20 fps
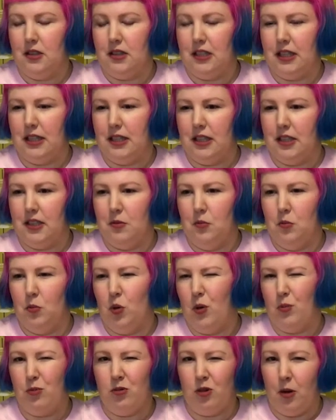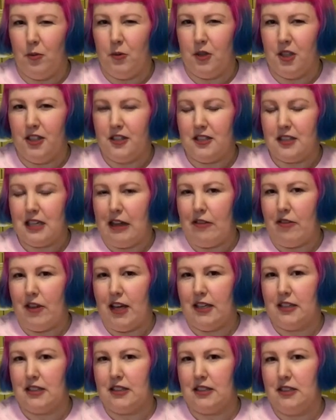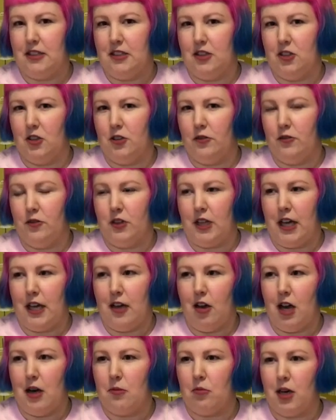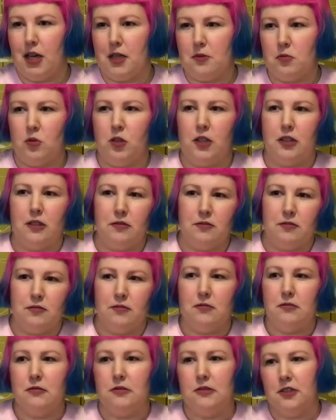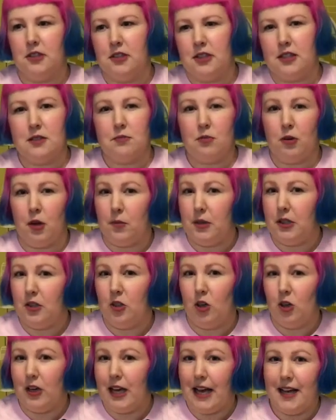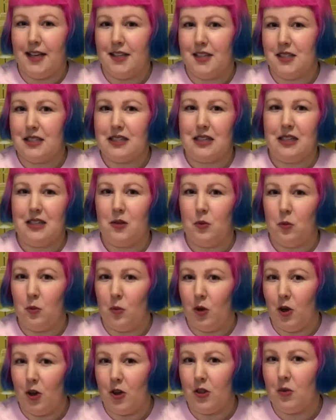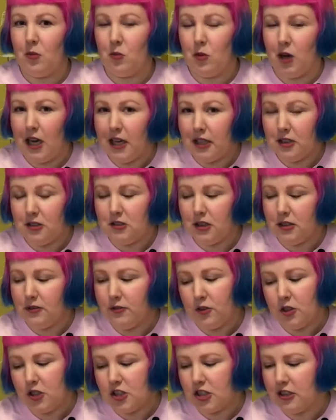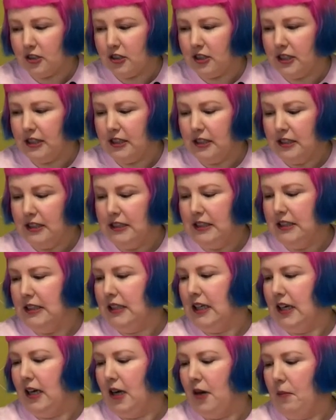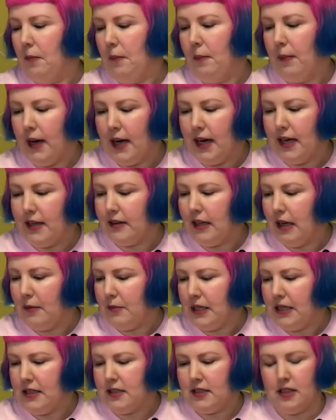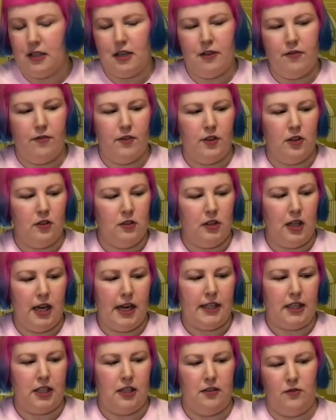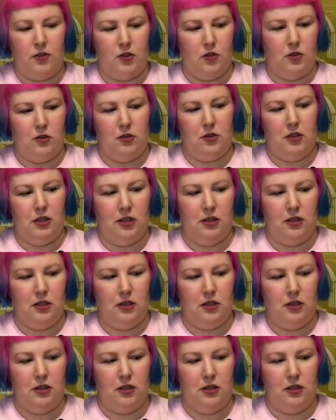uh, more prominent, and that you know for that high price point, mm, it's probably not as worthwhile, unfortunately. Um, but that being said, I feel like if you